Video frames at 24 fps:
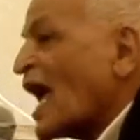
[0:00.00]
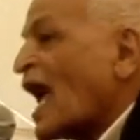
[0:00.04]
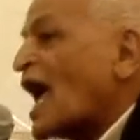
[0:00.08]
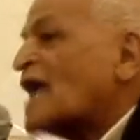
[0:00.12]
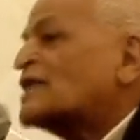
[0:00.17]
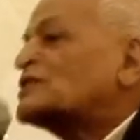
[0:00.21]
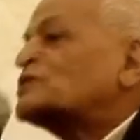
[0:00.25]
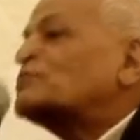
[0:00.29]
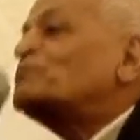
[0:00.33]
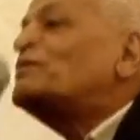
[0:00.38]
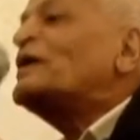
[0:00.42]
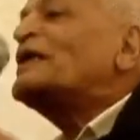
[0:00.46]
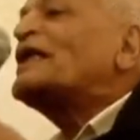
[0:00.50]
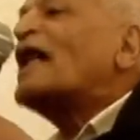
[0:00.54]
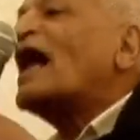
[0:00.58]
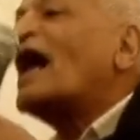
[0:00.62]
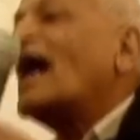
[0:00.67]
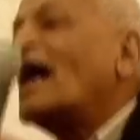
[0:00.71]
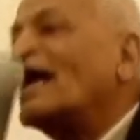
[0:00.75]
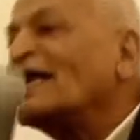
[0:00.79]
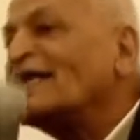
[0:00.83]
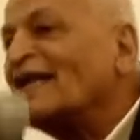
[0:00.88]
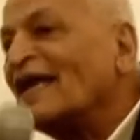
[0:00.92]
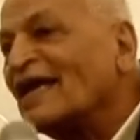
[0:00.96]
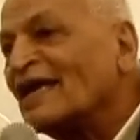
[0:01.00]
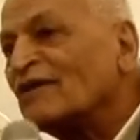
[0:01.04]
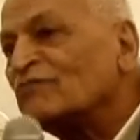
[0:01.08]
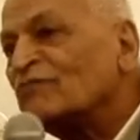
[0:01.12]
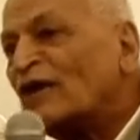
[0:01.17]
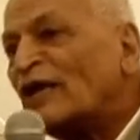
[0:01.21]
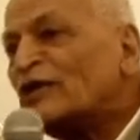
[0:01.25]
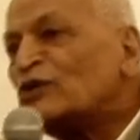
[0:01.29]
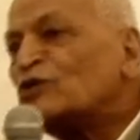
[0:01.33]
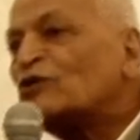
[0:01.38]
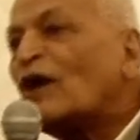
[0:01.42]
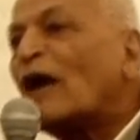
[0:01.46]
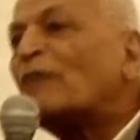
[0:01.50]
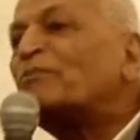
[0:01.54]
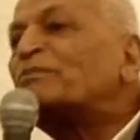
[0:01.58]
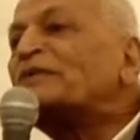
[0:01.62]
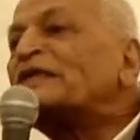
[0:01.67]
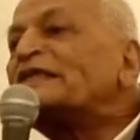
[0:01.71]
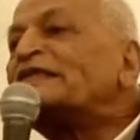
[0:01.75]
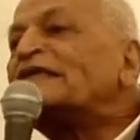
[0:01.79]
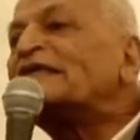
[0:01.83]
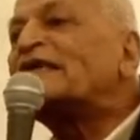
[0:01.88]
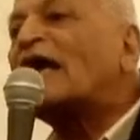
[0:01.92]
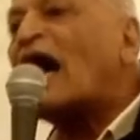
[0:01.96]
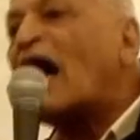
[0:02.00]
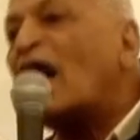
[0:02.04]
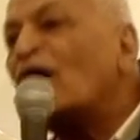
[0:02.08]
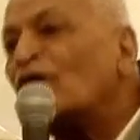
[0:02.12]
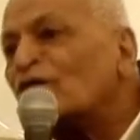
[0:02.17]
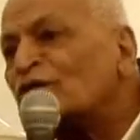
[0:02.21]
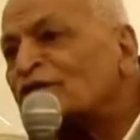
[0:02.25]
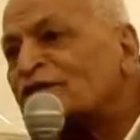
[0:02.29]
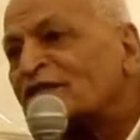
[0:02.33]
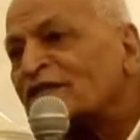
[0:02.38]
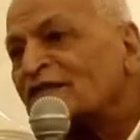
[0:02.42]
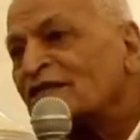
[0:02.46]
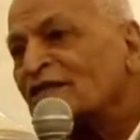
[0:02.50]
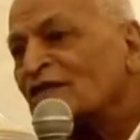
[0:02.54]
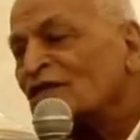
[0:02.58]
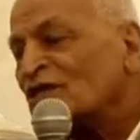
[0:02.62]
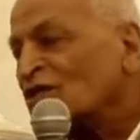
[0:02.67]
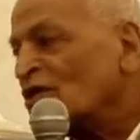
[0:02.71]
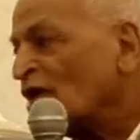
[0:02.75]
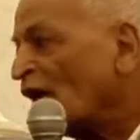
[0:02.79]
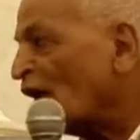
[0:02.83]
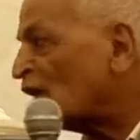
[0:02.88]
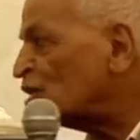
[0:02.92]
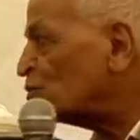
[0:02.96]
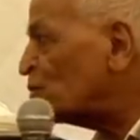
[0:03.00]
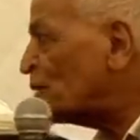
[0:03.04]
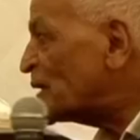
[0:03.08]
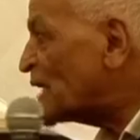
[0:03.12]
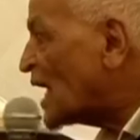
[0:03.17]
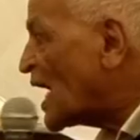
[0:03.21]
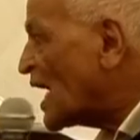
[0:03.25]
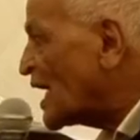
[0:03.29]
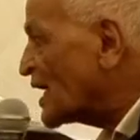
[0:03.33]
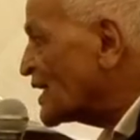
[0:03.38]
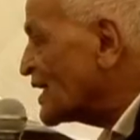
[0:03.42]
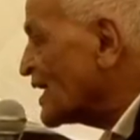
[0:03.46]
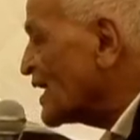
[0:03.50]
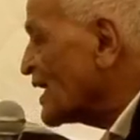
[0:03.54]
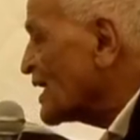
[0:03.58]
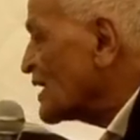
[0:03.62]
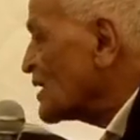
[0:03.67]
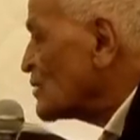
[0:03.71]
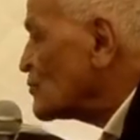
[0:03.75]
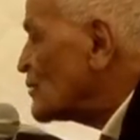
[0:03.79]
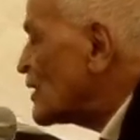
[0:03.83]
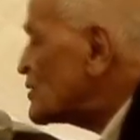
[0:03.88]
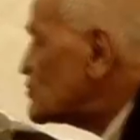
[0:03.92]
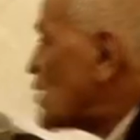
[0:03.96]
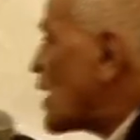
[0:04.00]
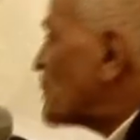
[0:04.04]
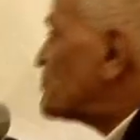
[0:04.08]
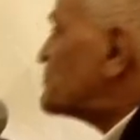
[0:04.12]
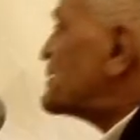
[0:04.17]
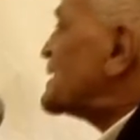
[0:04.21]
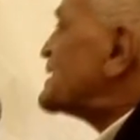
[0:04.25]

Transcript: expirare. When you are breathing out, expirare. When you are